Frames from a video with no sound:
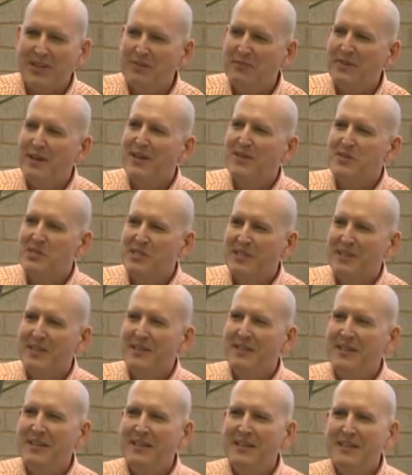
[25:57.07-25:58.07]

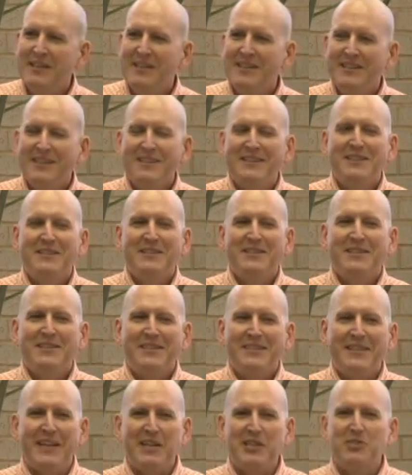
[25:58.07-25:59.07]
Confederacy.
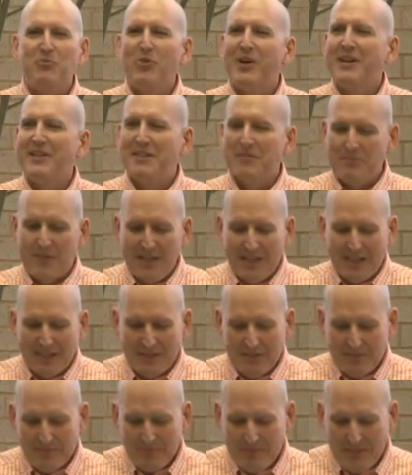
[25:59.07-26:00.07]
They just wanted the money.